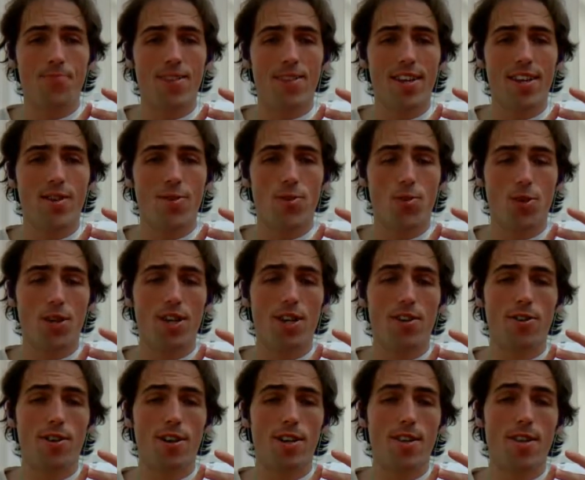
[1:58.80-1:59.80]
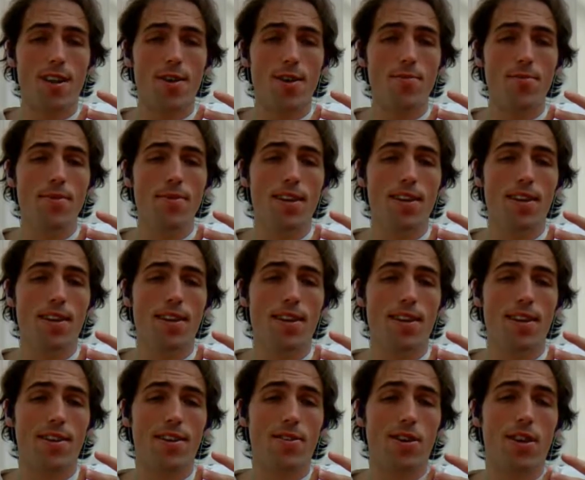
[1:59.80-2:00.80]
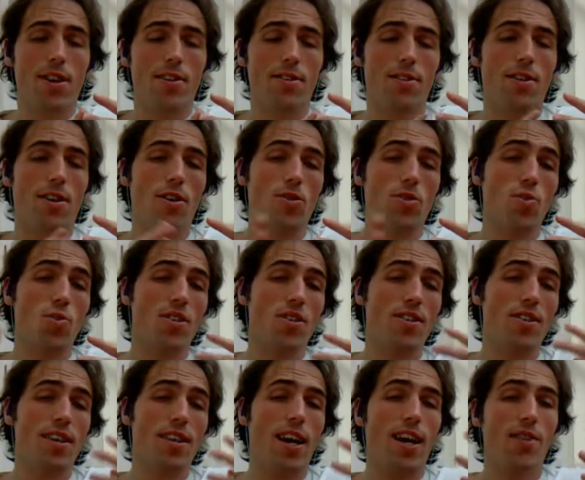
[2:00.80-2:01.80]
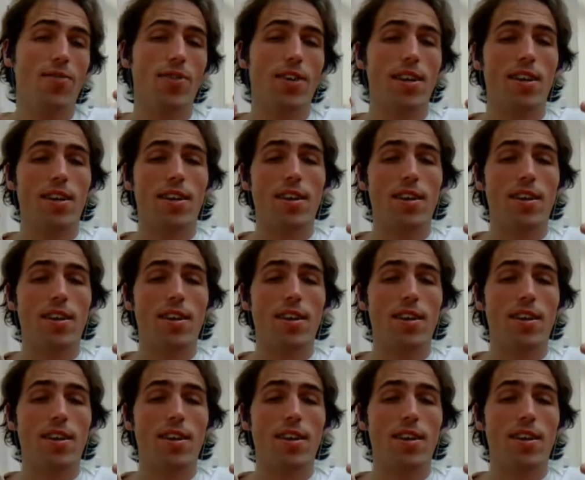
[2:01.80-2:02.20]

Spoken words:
I was working underneath them, and CASA cards was kind of like